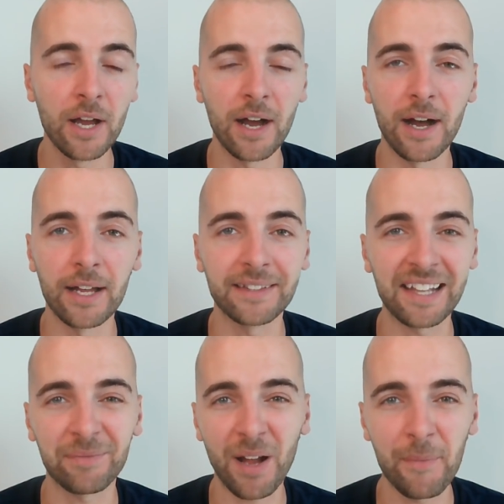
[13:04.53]

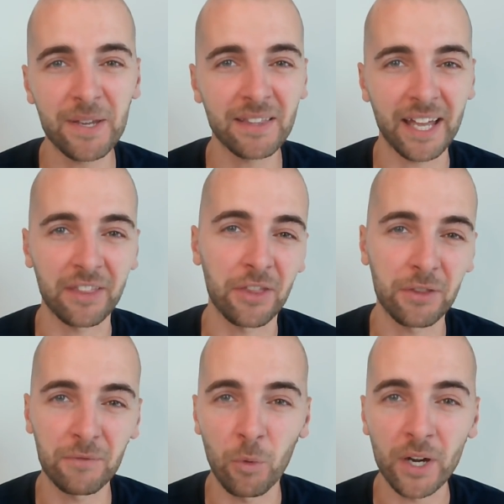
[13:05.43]
That's probably in like the
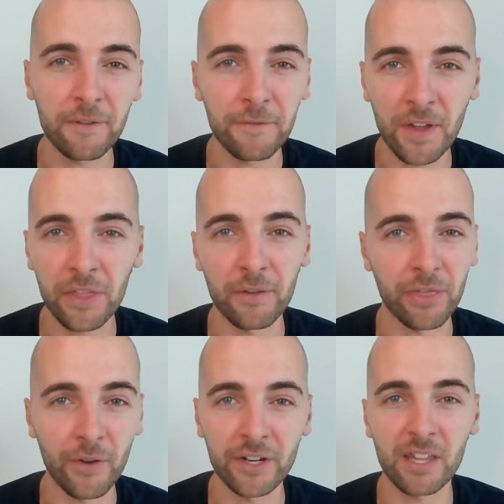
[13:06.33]
25th or
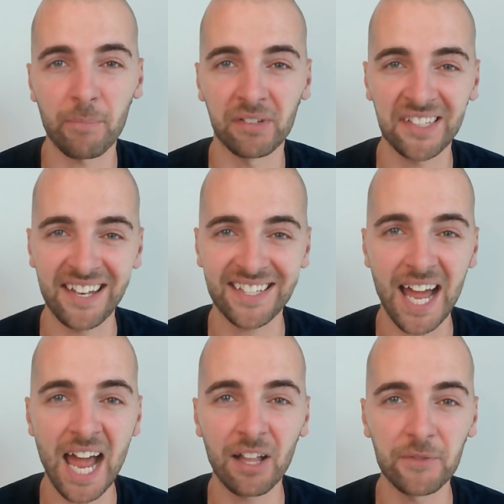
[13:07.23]
30th
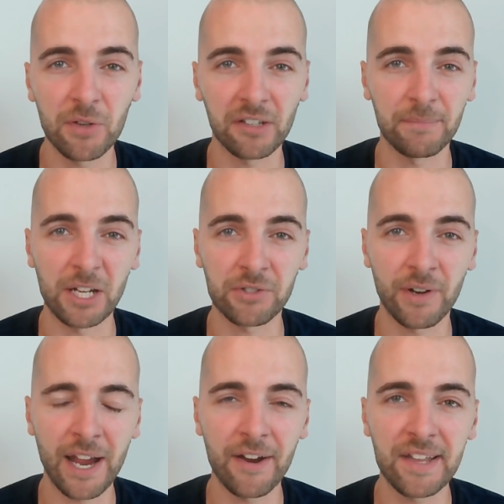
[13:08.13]
percentile of US metro
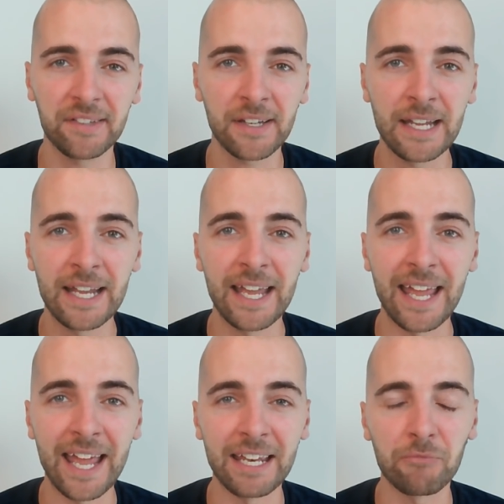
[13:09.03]
areas.
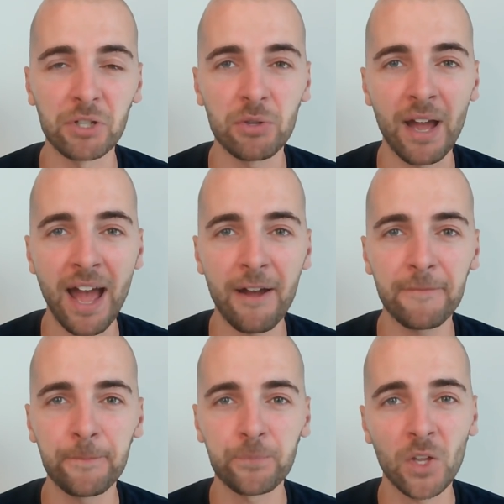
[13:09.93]
And when you
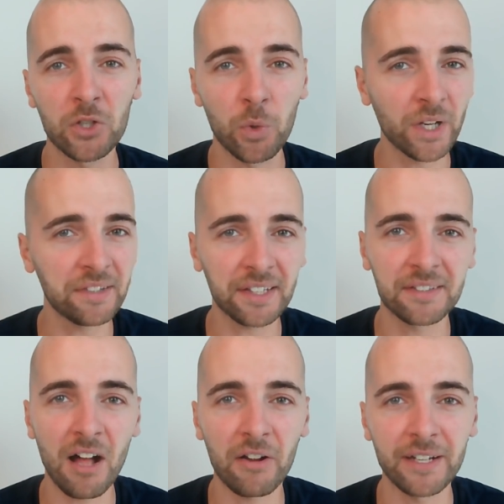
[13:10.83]
have
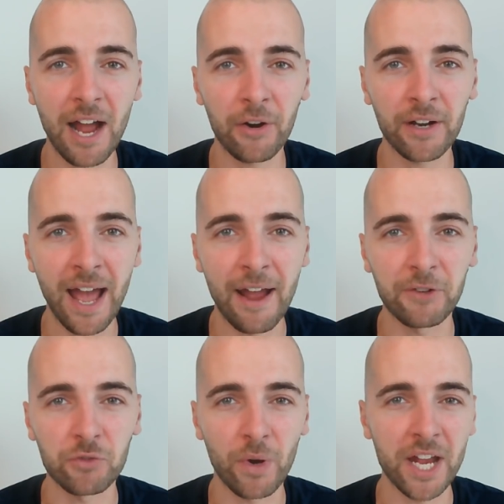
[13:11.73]
$26 an hour
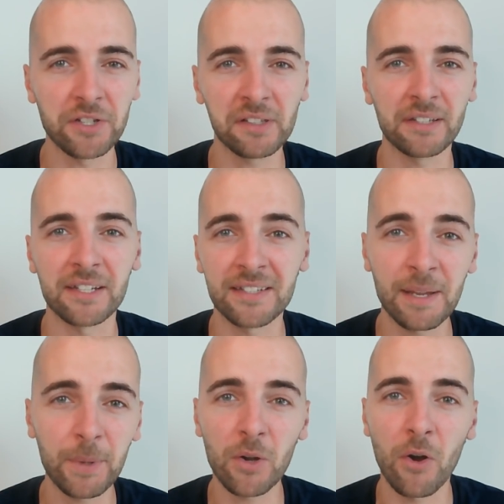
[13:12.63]
average wages and a
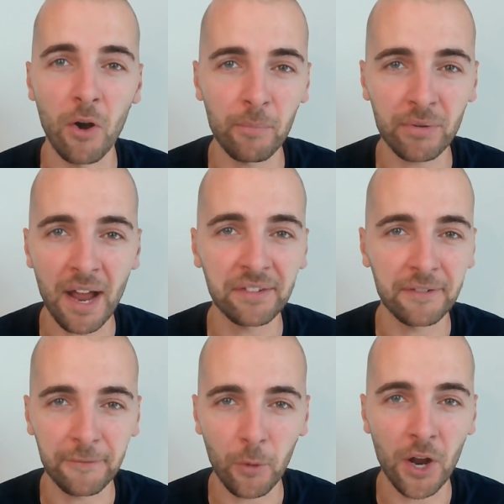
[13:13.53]
typical home price
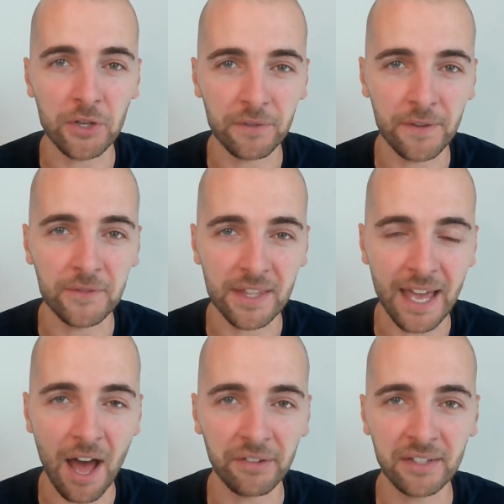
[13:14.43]
of
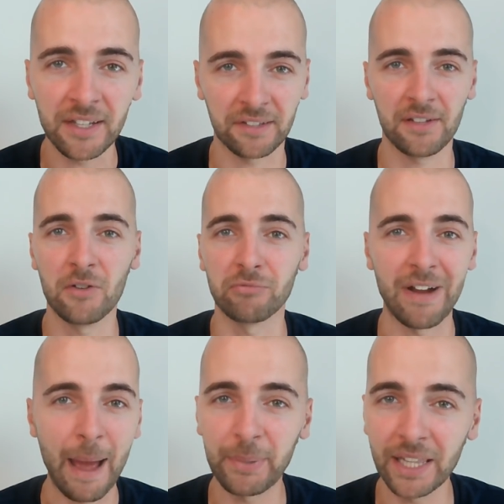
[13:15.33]
$450,000 that's
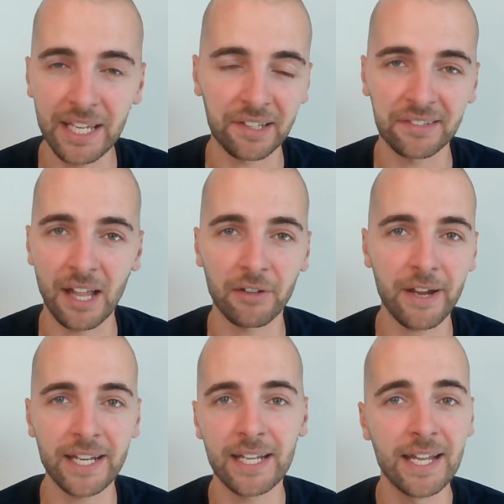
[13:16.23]
rapidly
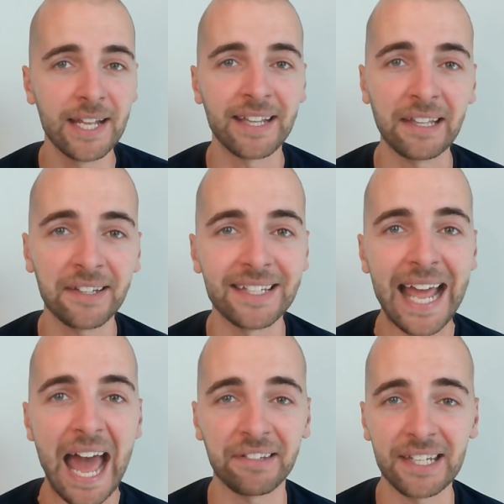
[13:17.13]
accelerating, that's a
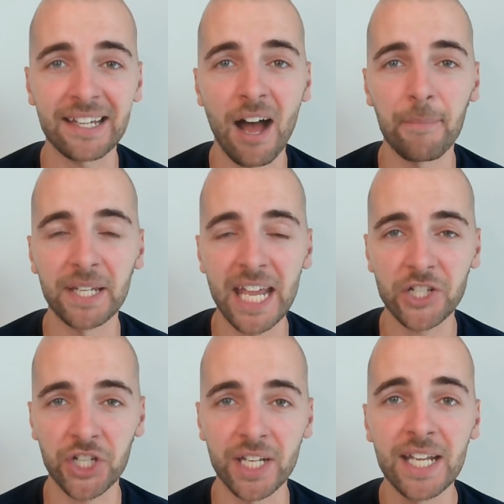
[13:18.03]
nasty
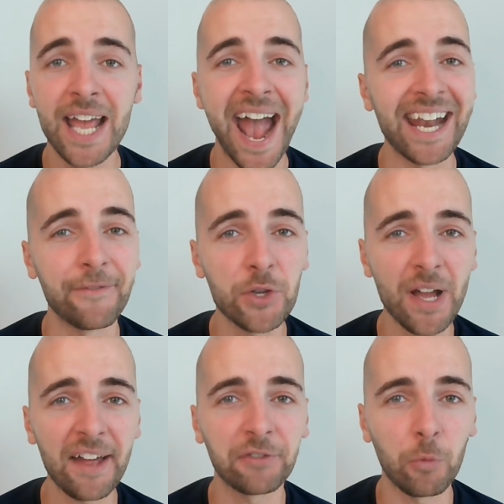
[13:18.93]
combination. And if you
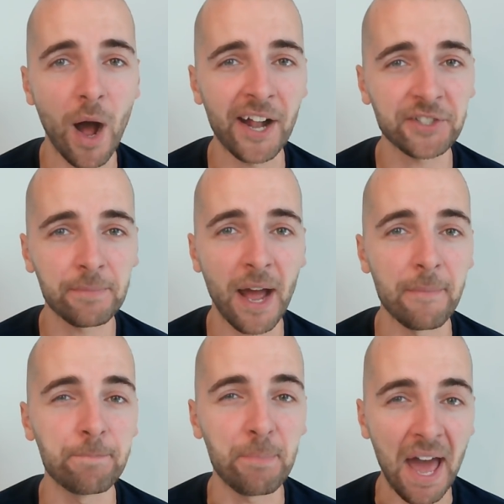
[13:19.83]
guys watched my
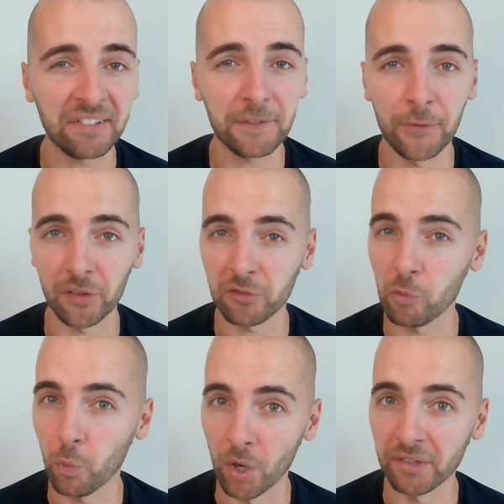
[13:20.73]
best versus
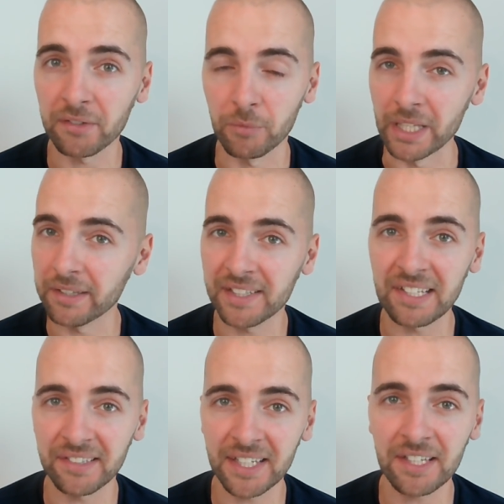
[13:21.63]
worst real
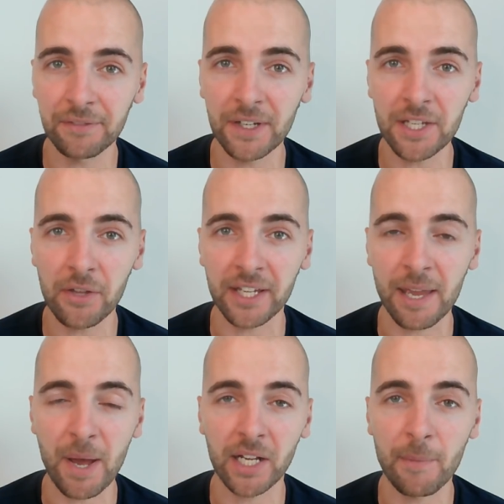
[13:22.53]
estate cities video that
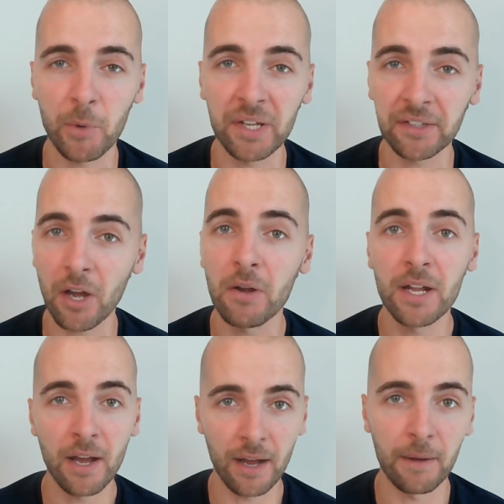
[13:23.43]
came out a couple weeks ago,
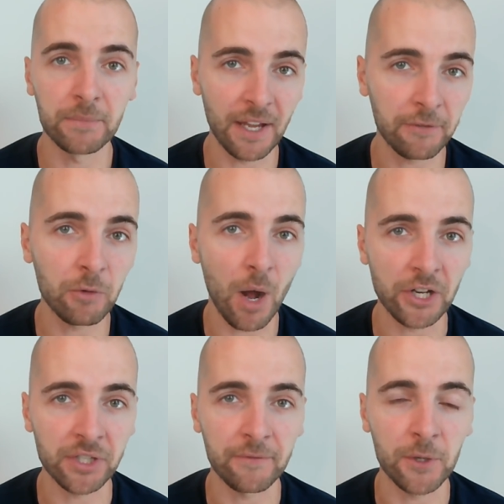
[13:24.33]
definitely
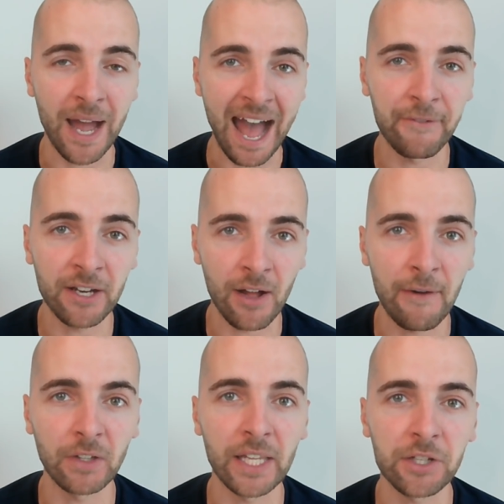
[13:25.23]
watch it. If you haven't, I'll
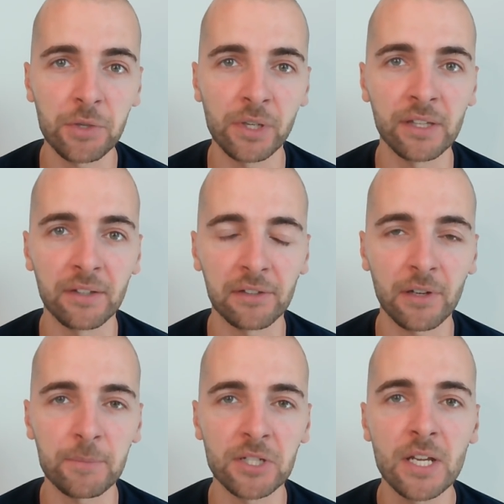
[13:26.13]
have a link to it in the
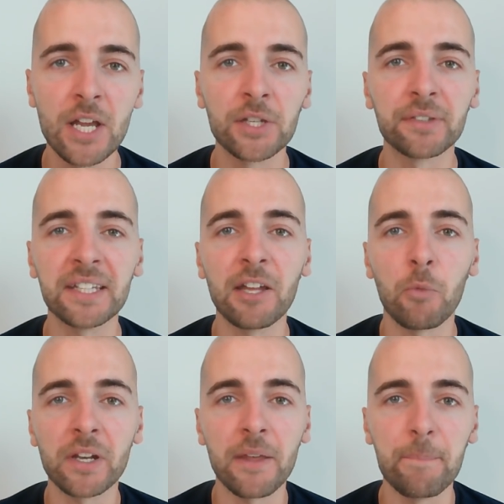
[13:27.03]
description. You'll see that
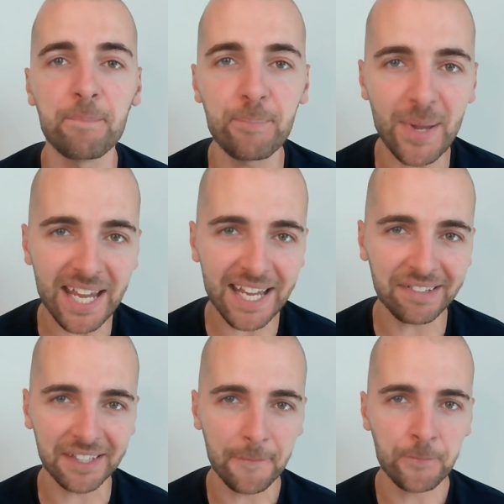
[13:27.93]
one of the
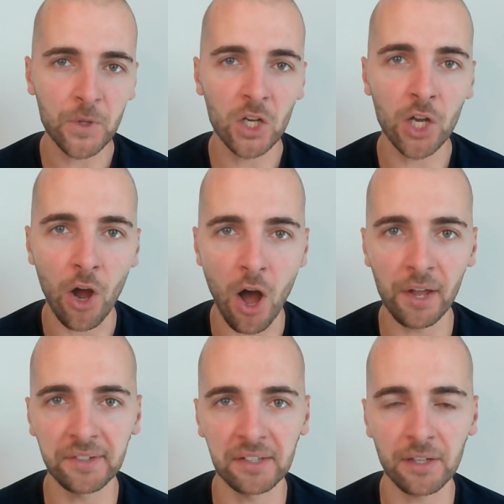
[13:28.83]
biggest
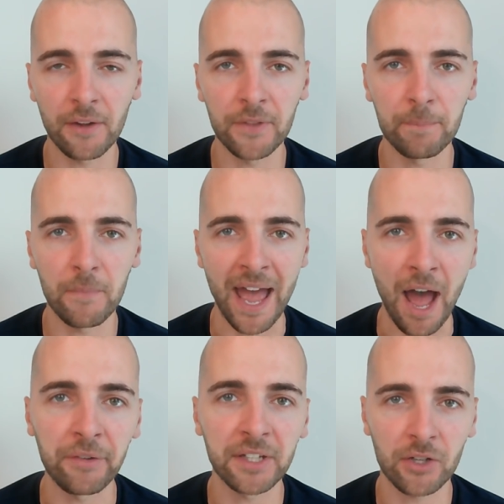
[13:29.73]
causes of the
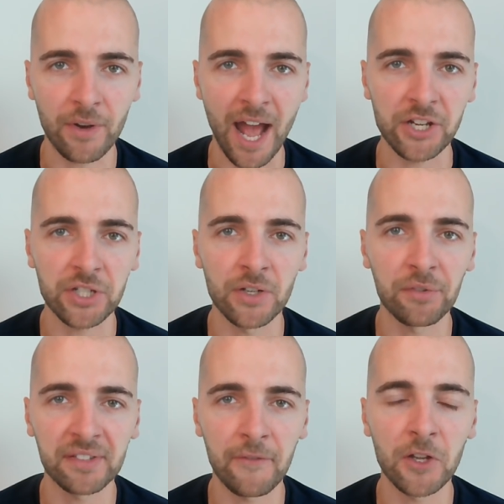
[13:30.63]
housing crash in
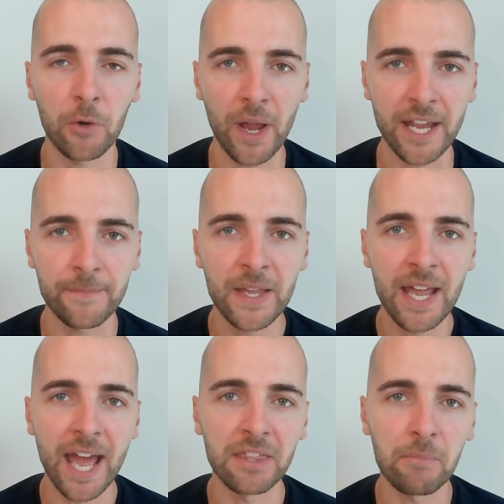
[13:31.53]
07-08
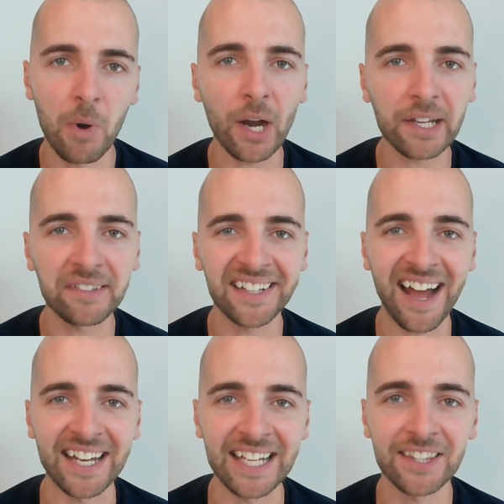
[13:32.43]
and the markets that
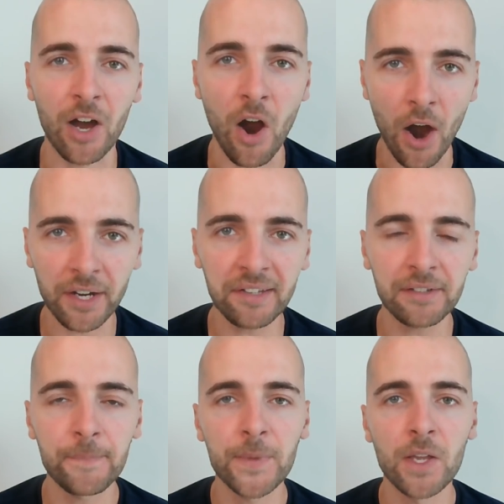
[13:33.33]
got hit the
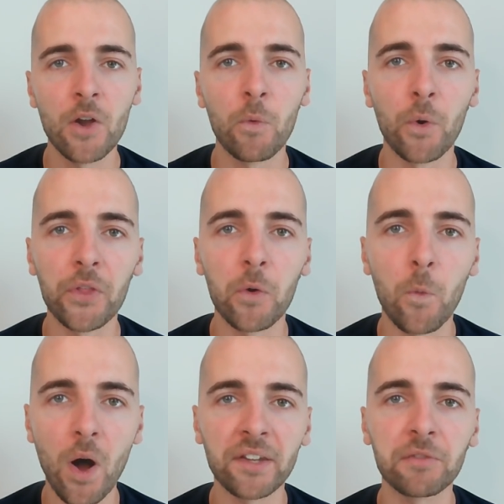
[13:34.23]
hardest were the
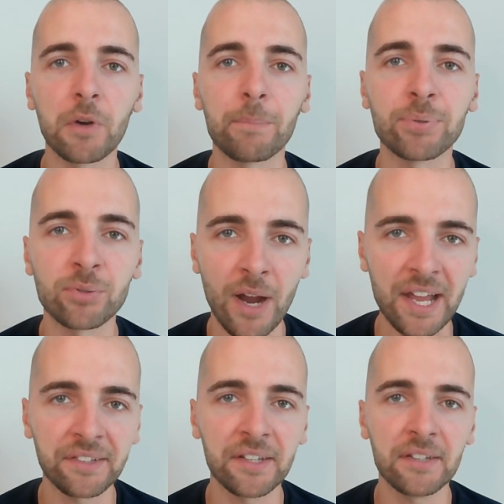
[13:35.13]
ones where
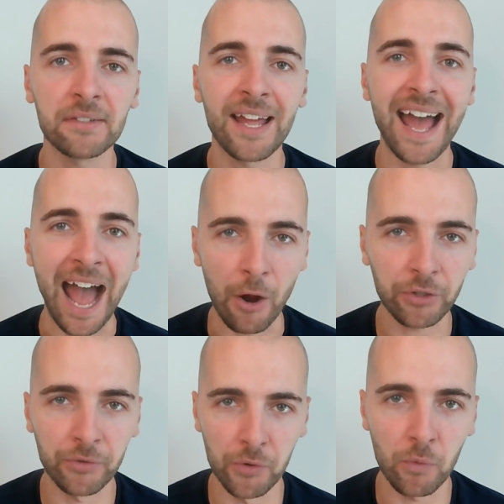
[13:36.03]
prices
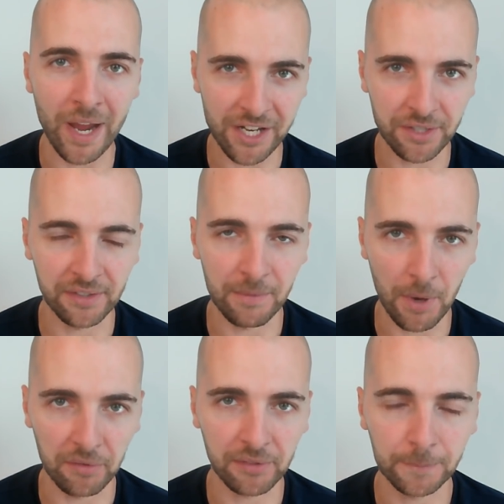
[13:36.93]
outgrew wages the
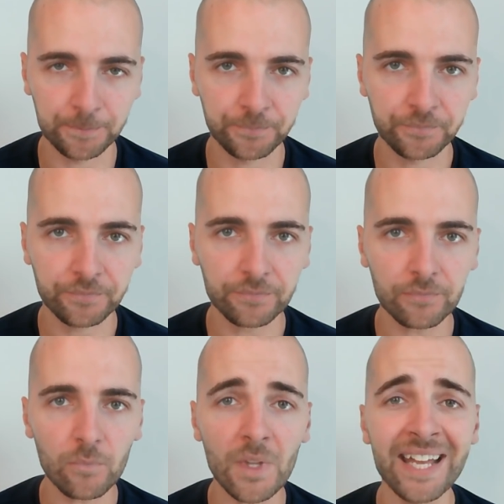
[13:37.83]
most.
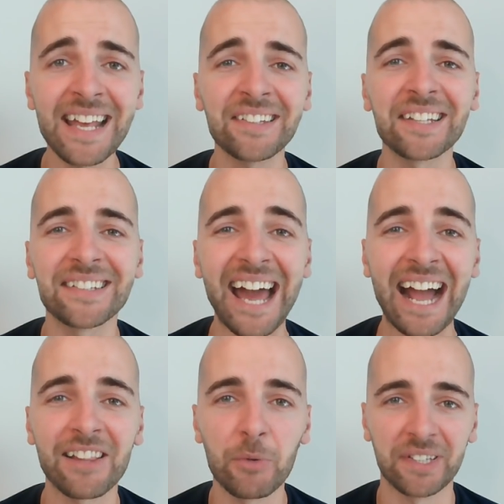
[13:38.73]
And that's
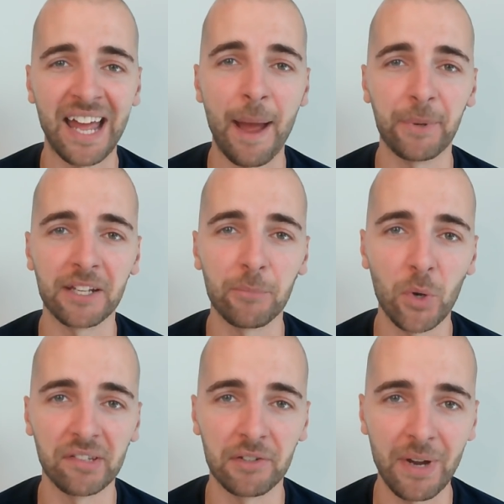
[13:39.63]
exactly what's happening in
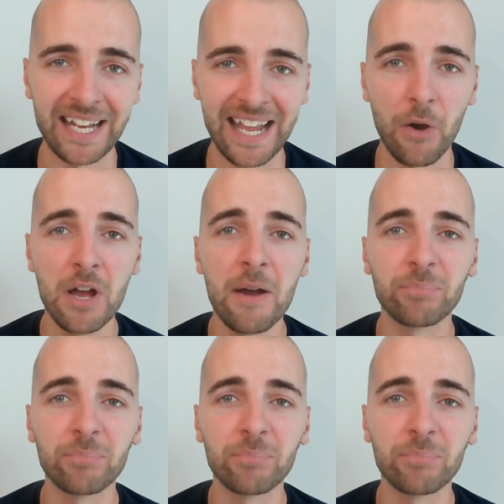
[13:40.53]
Boise right now.